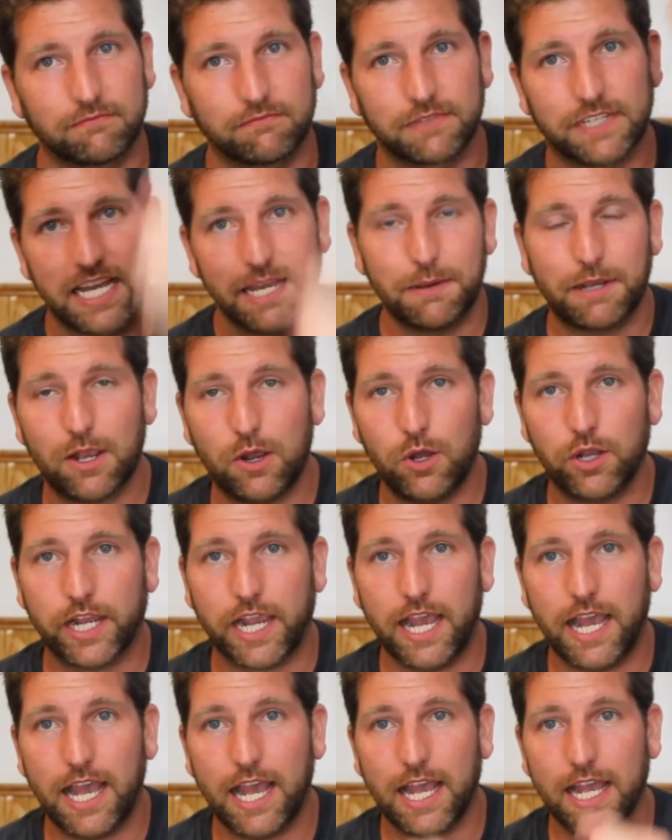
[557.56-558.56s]
Keep it going,
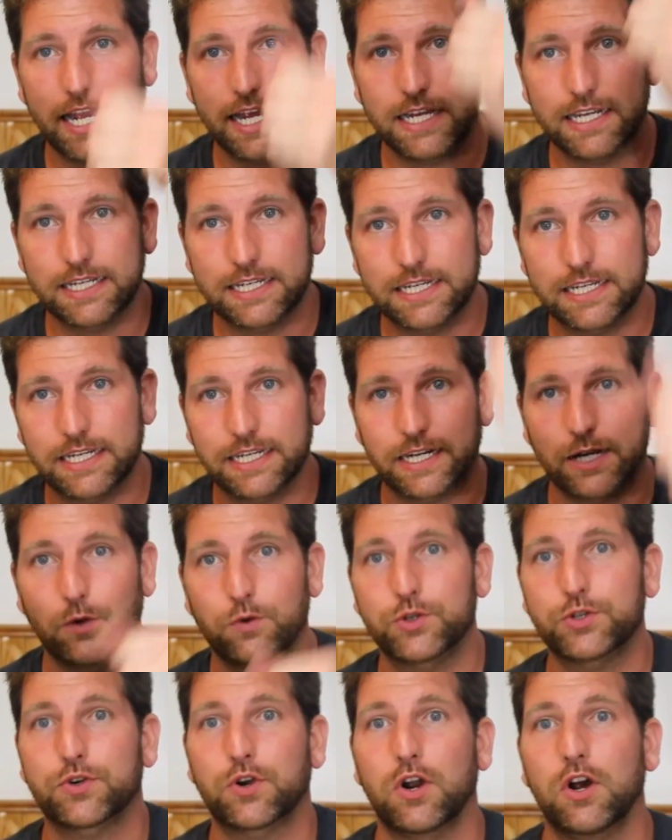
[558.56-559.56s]
guys. Go
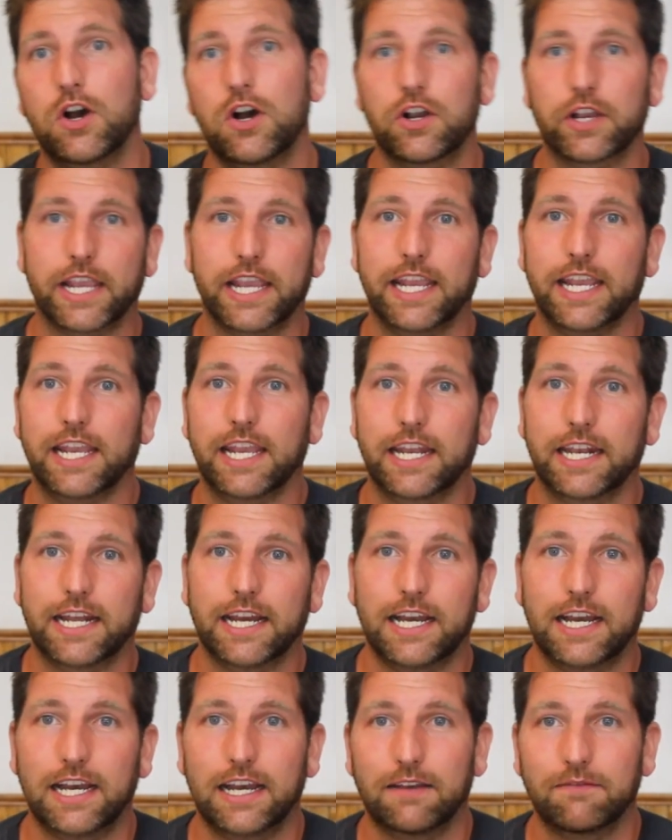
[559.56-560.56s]
strong, and
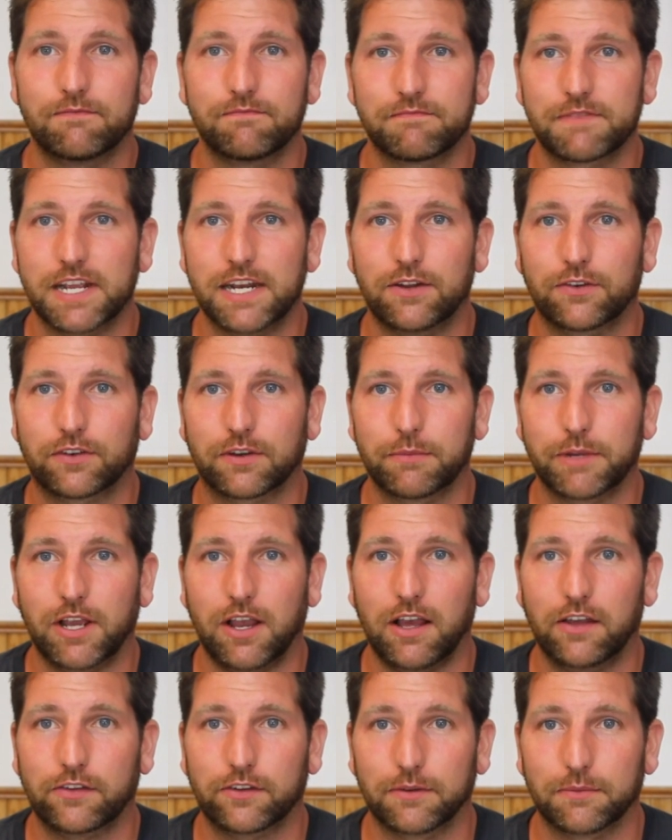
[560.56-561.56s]
it's gonna be
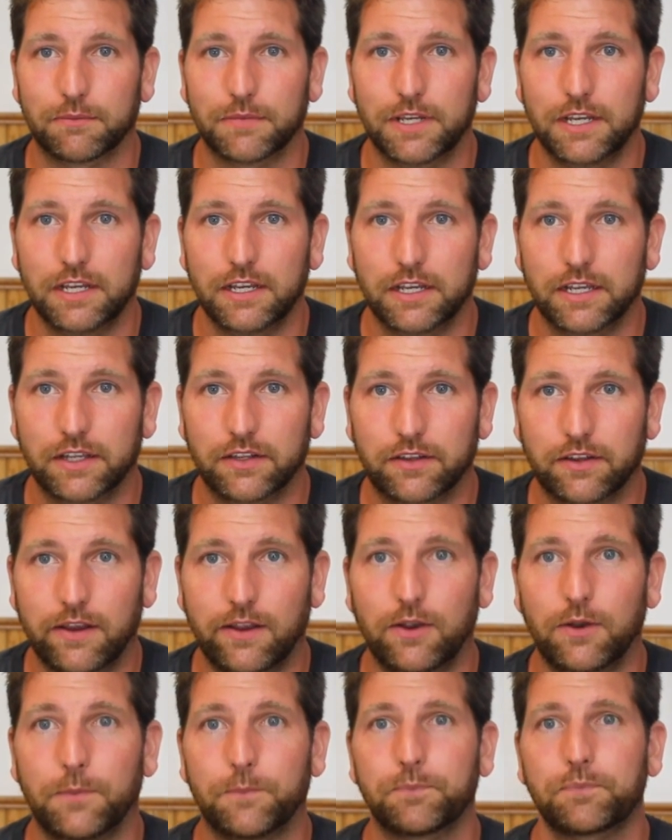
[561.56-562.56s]
awesome.
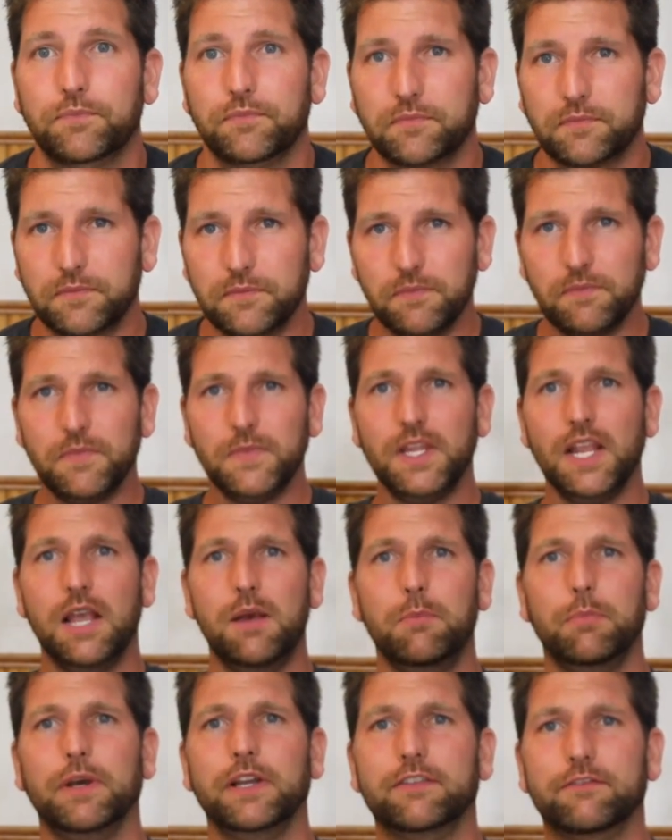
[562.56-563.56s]
So,
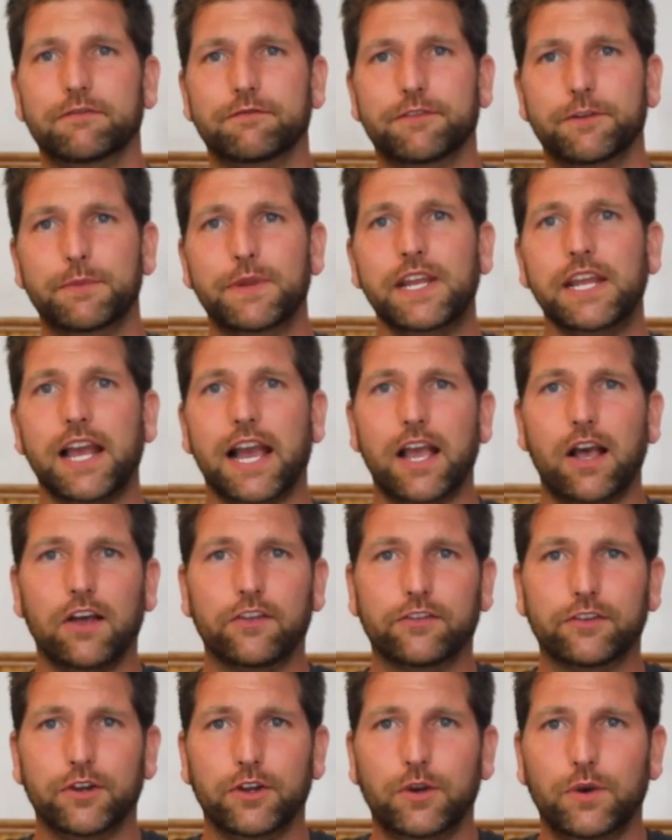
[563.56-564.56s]
but for me, I
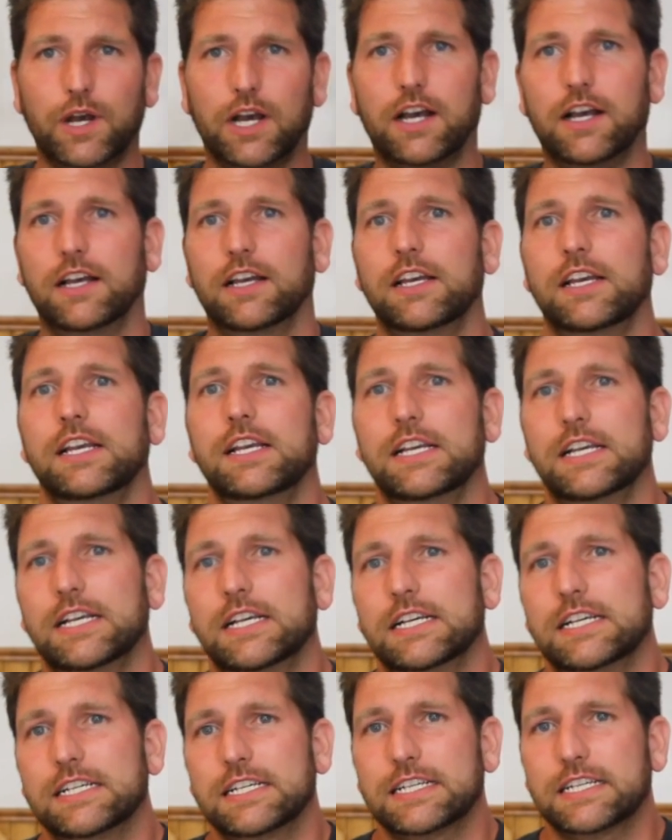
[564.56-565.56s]
also
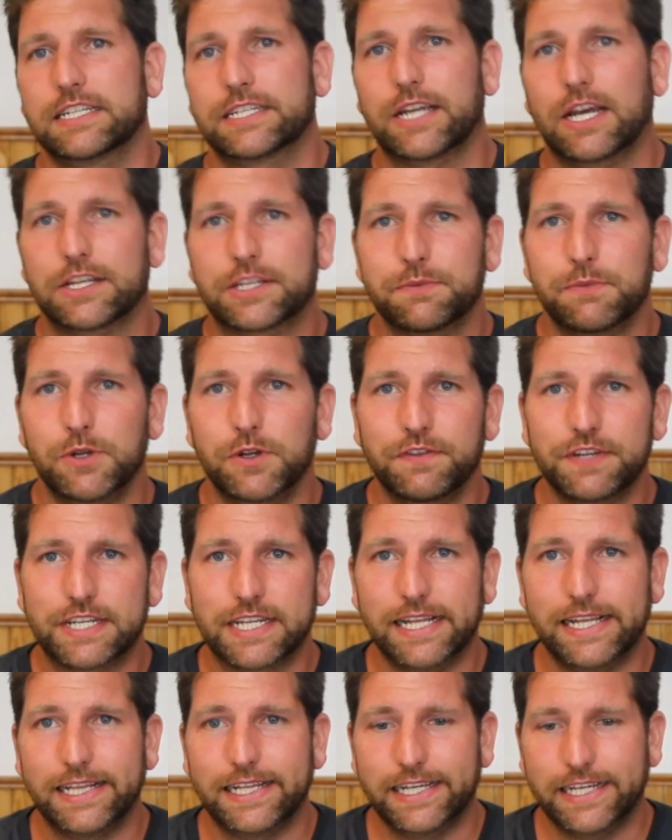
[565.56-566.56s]
saw some movies
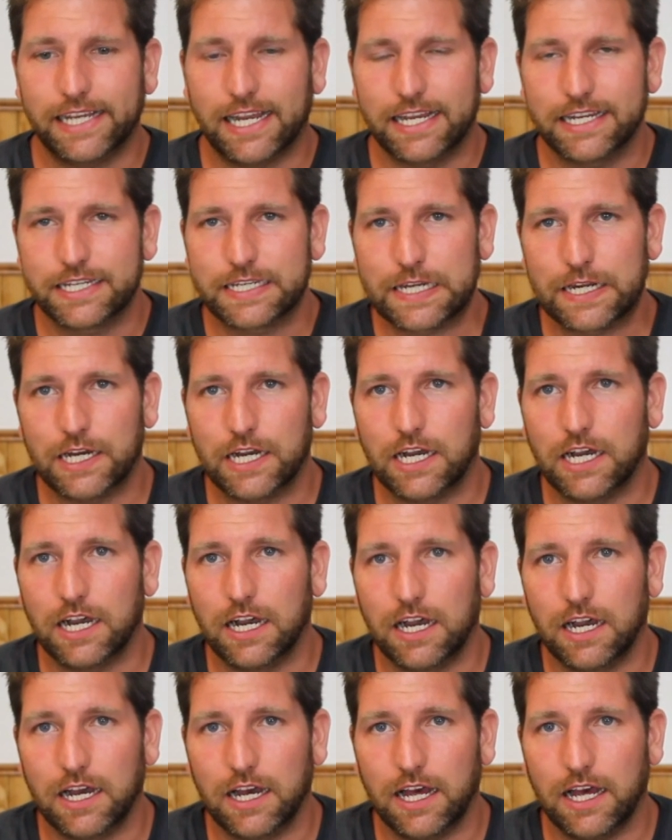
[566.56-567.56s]
lately. I
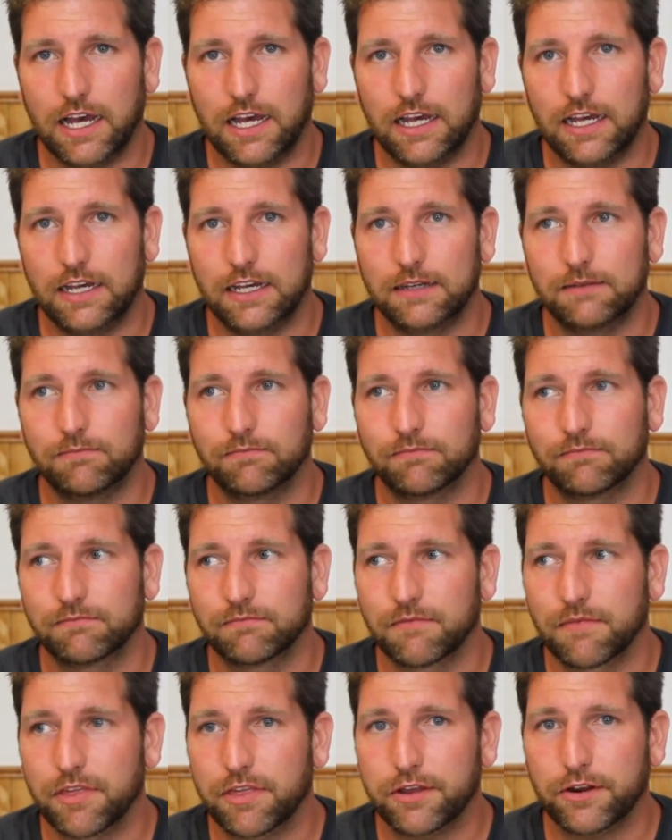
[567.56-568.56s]
saw
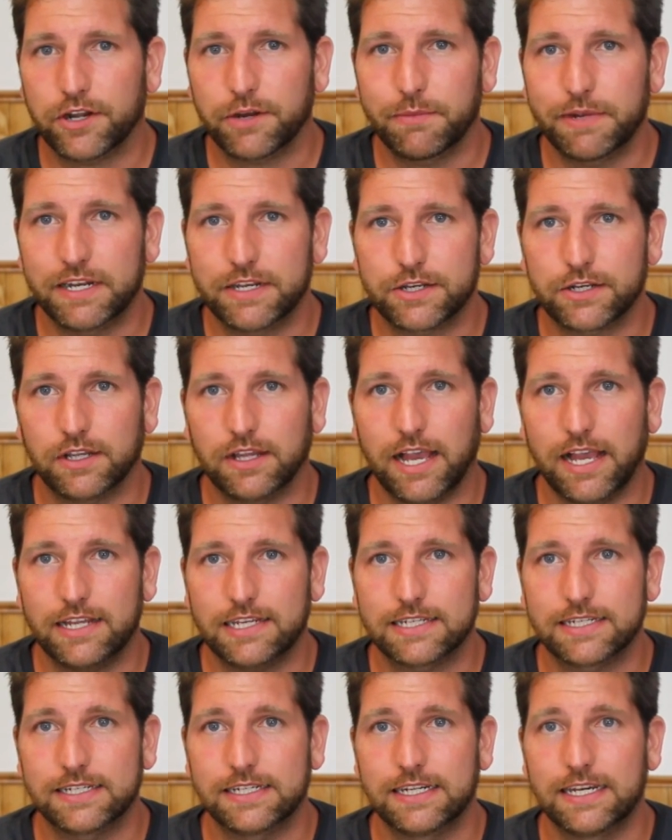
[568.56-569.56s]
30 Minutes or
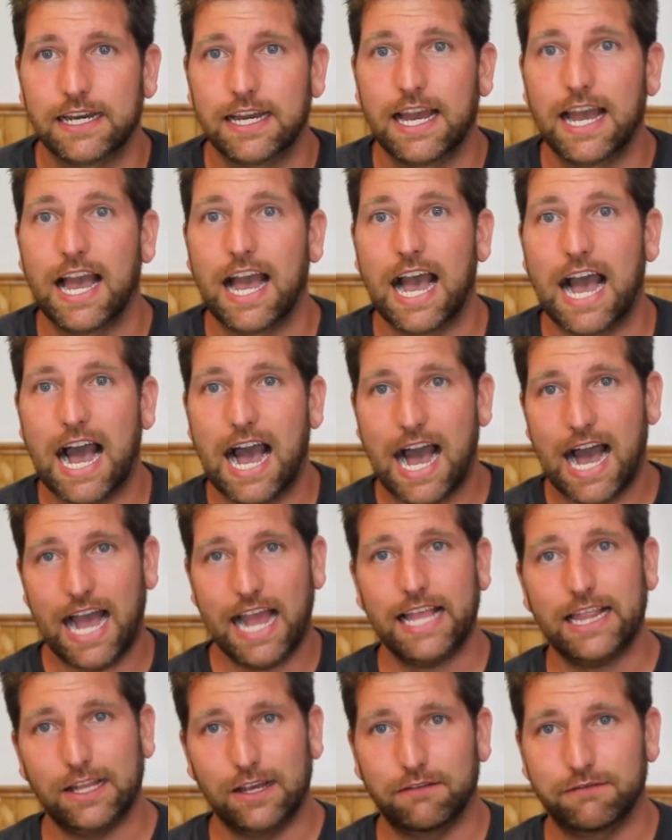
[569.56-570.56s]
Less.
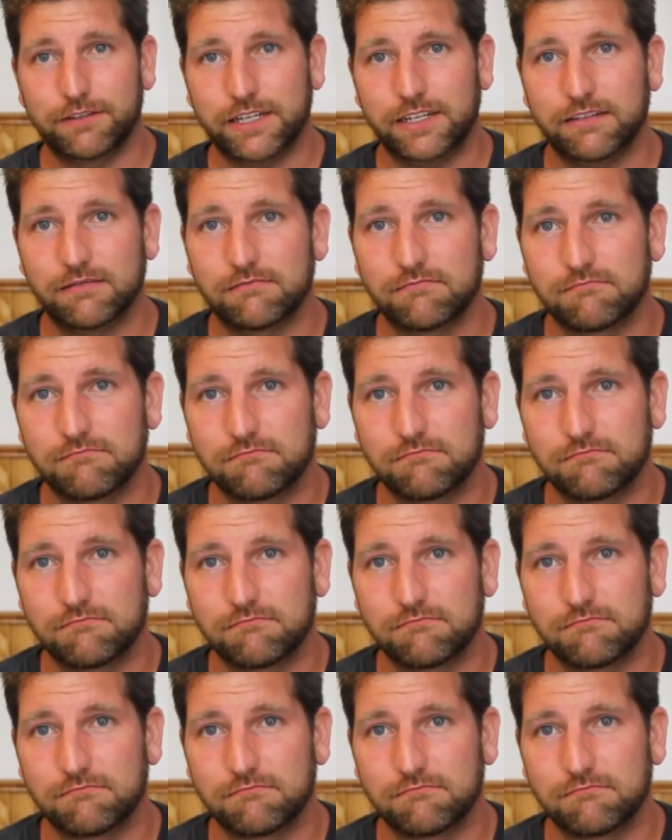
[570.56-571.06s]
I loved it.